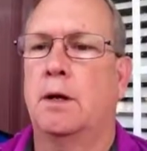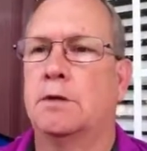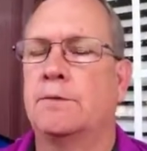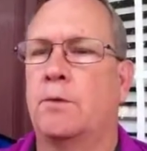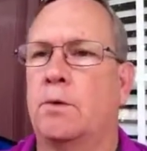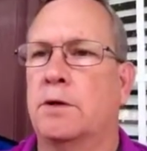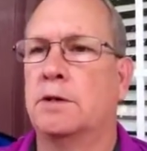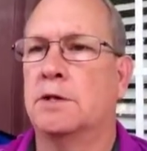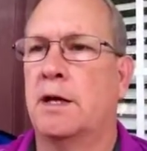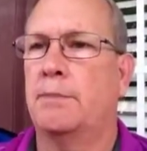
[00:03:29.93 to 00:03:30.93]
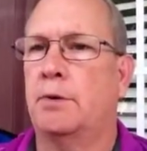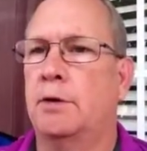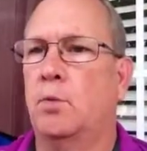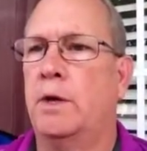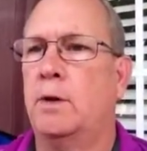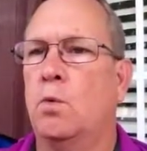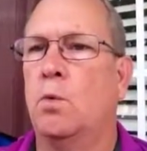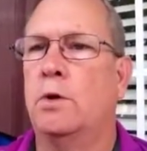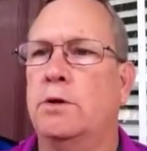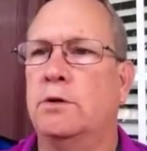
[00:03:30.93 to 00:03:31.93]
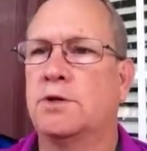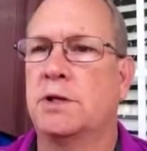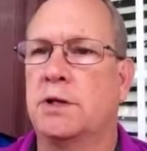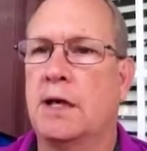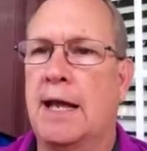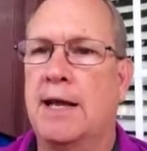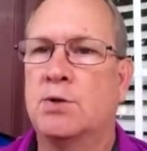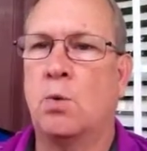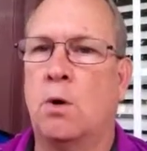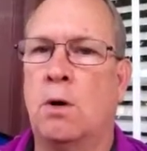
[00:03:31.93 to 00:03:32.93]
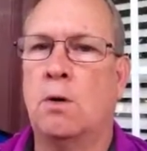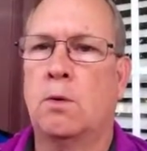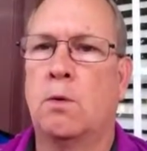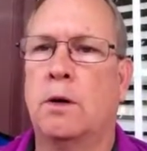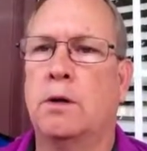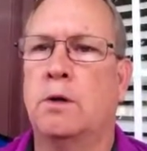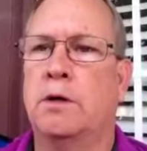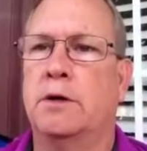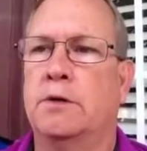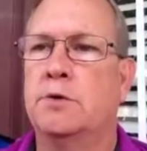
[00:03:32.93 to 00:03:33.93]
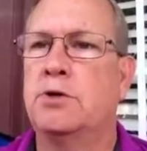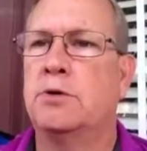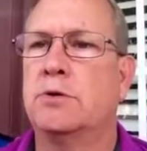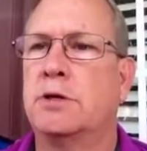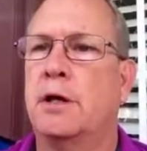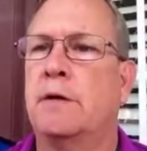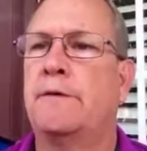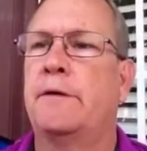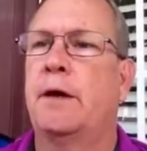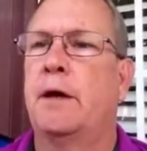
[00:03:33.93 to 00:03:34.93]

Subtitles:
So for an example, in week 1 you'll see a class wall where you introduce yourself.